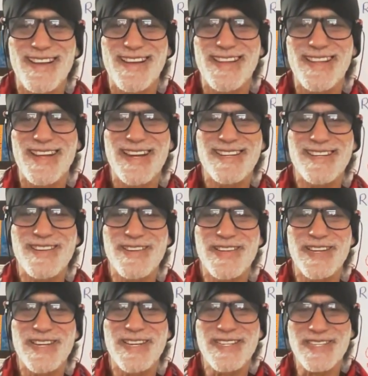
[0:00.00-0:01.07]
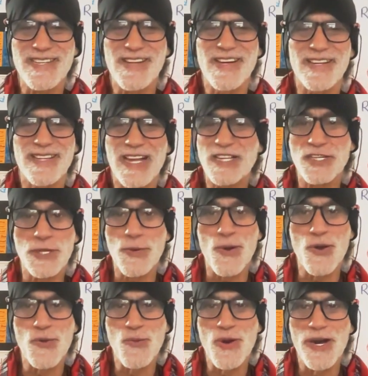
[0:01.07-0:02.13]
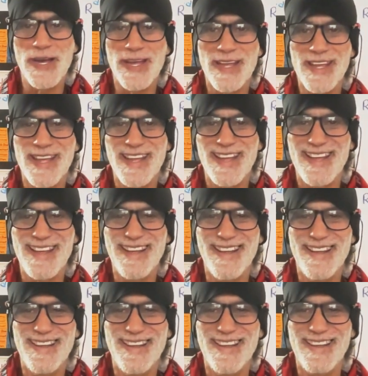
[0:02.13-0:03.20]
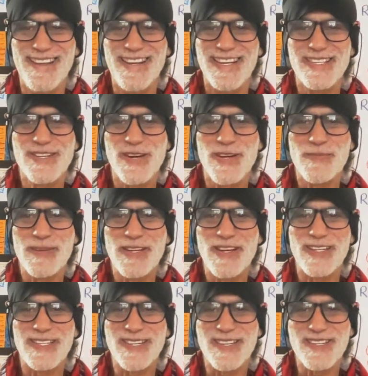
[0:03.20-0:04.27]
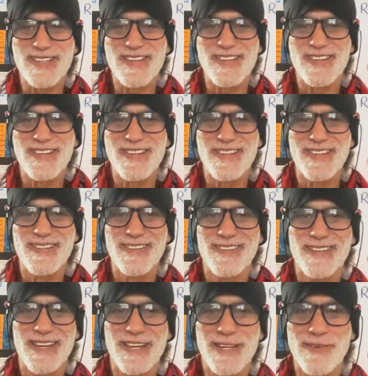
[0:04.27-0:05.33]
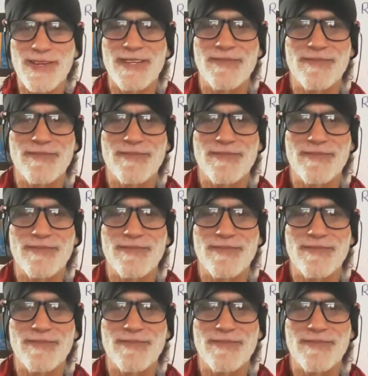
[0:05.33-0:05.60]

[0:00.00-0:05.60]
they do theirs like, that's the wrong way. It's got to be like this. Anyway.